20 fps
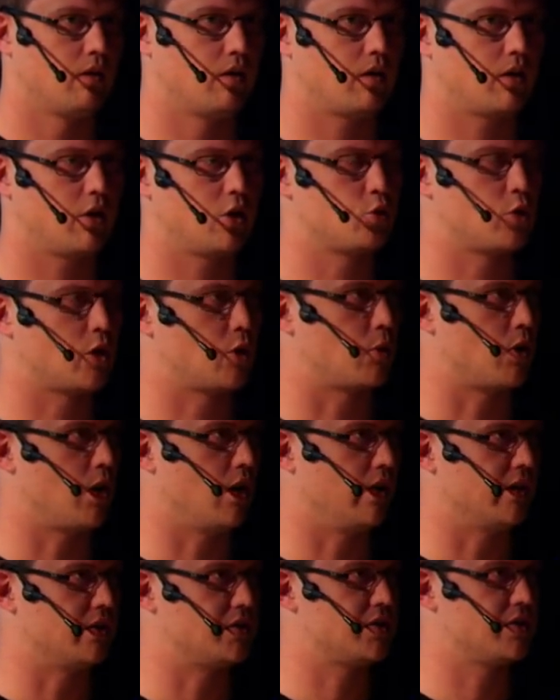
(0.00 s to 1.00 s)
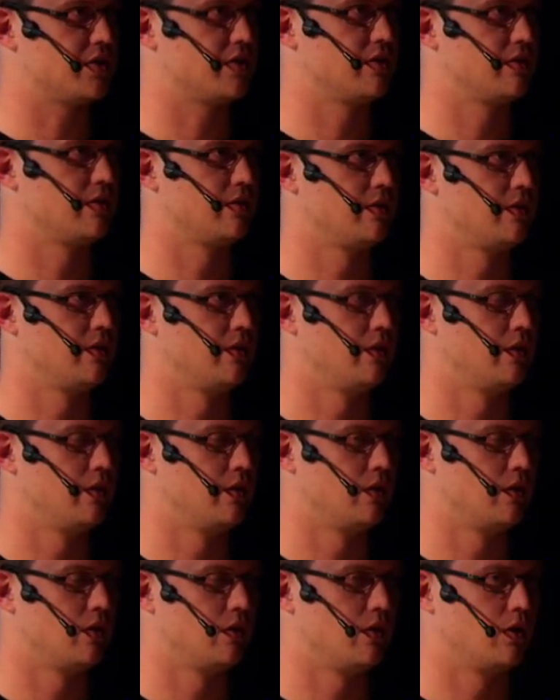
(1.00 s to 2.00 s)
hardware wallets
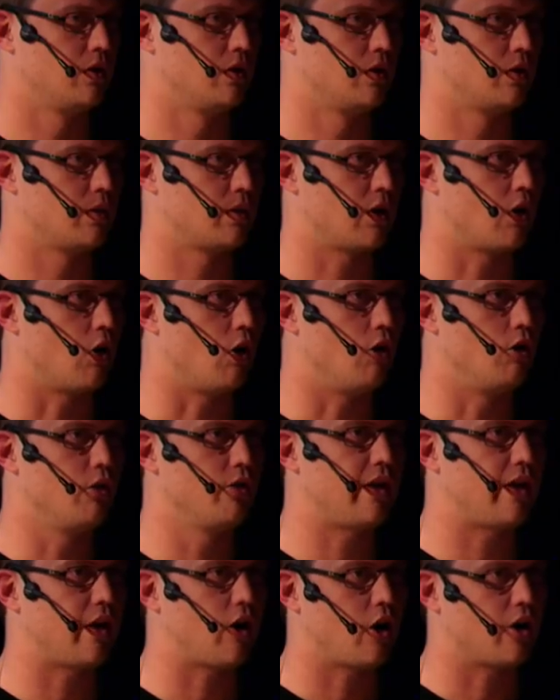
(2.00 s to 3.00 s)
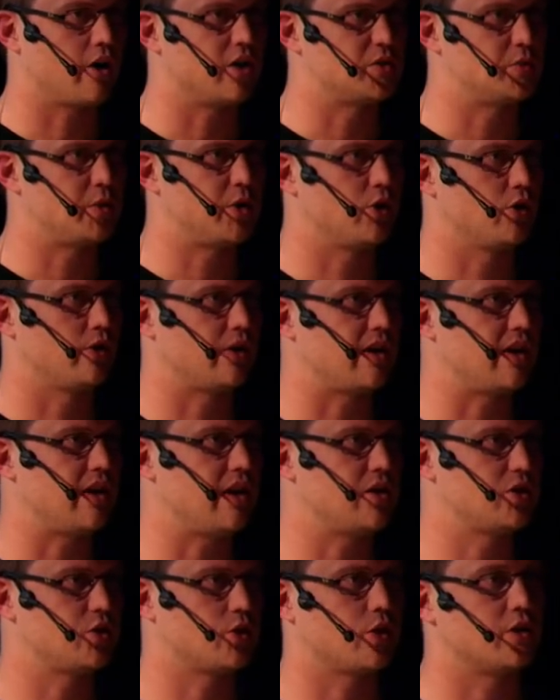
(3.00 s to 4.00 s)
where all they are is purely
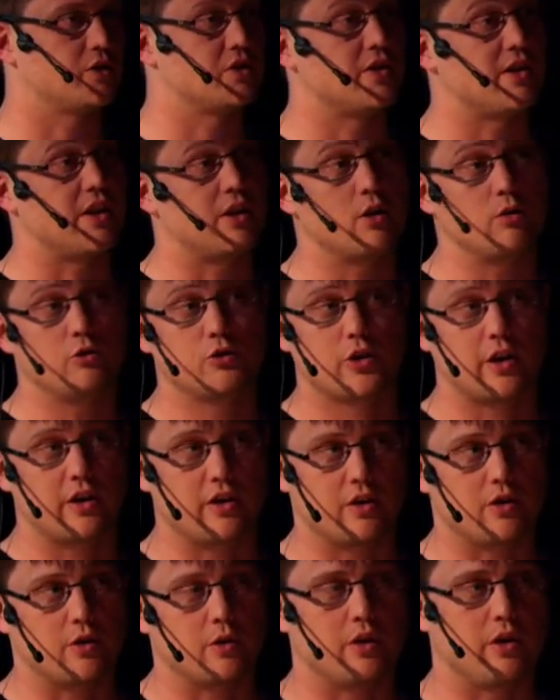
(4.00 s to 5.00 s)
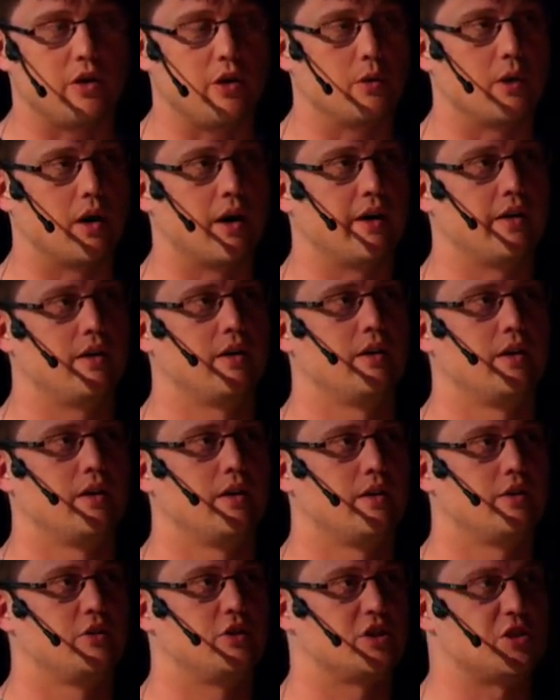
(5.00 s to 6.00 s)
key storage and they don't try to do a UI
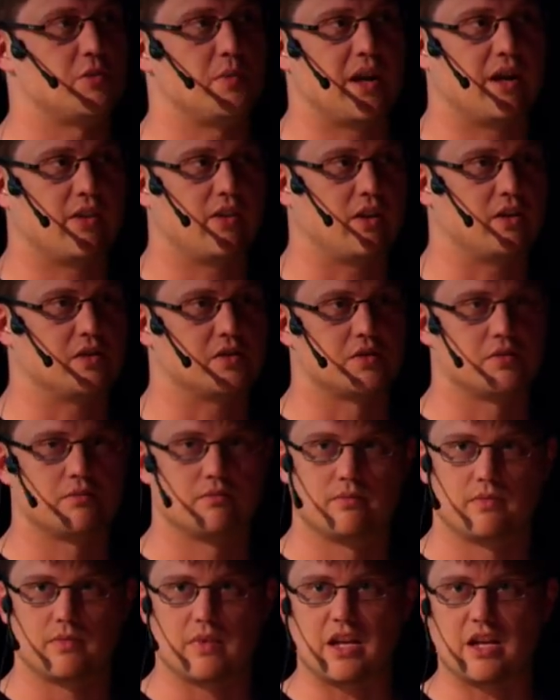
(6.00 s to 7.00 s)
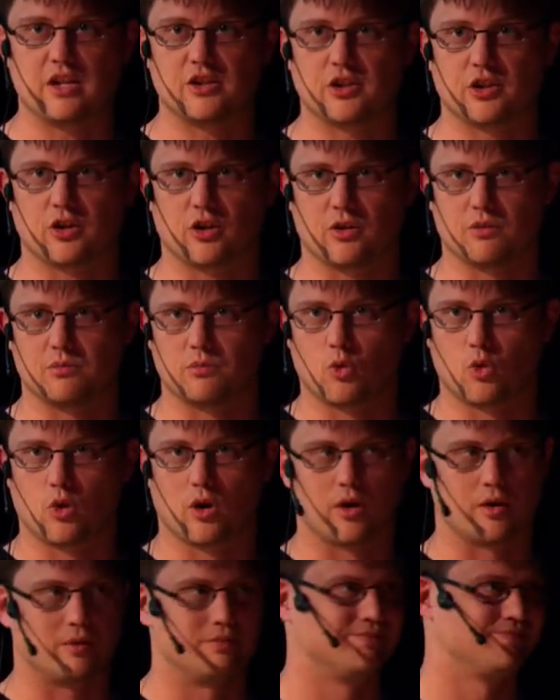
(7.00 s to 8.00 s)
just to make things easier and
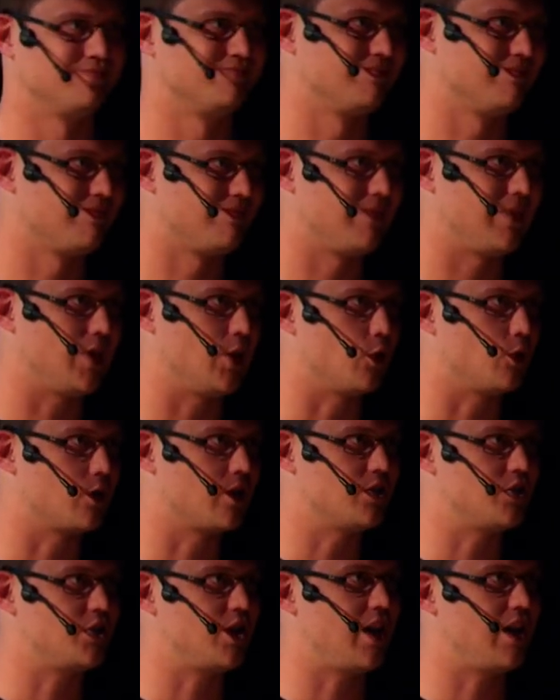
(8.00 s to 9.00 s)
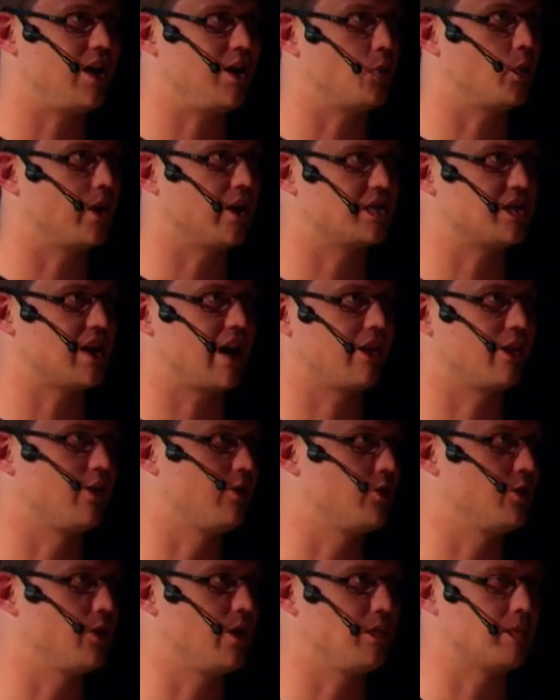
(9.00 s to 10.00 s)
more, you know, contain what
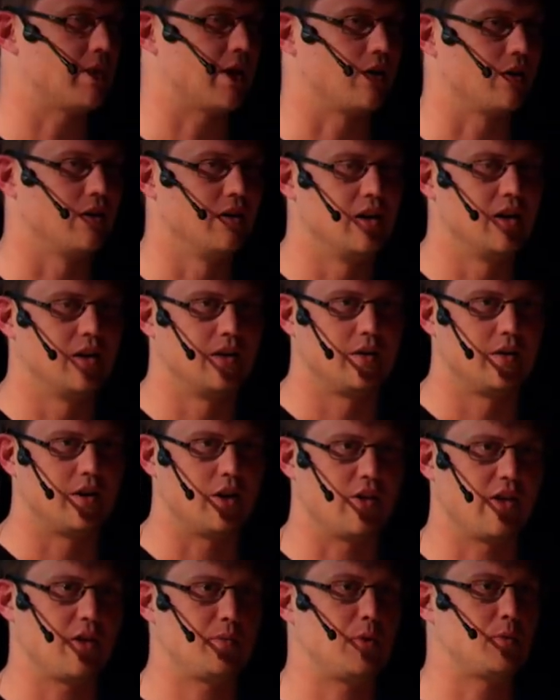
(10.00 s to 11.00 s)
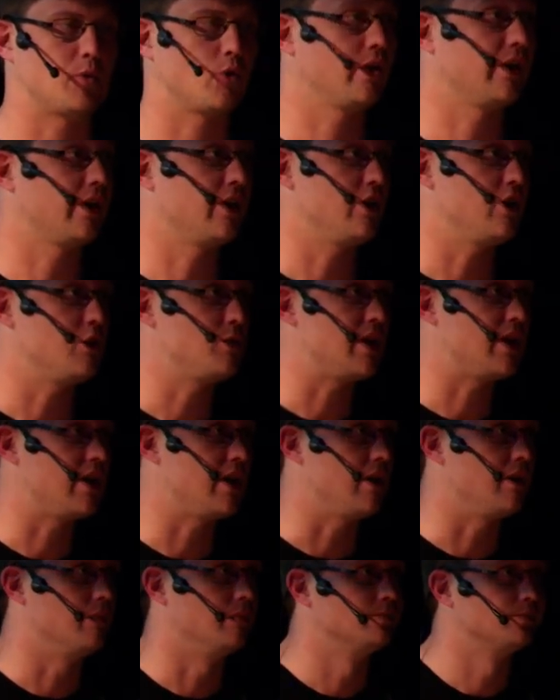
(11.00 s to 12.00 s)
exactly they're doing better. You know, that'd be more like a
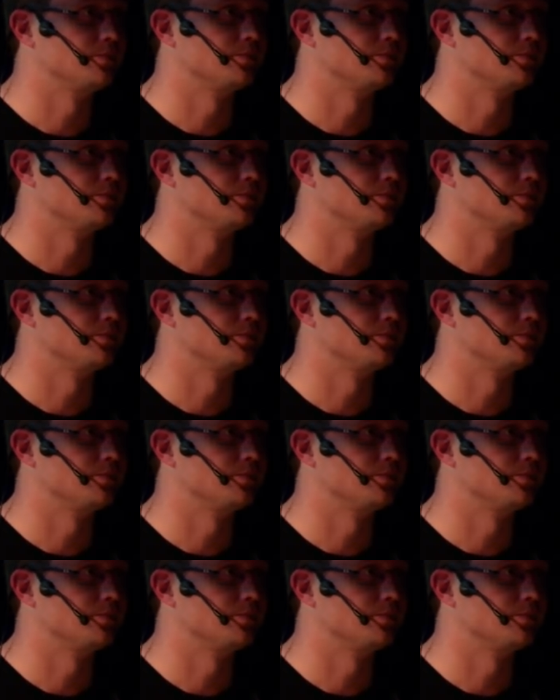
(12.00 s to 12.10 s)
YubiKey.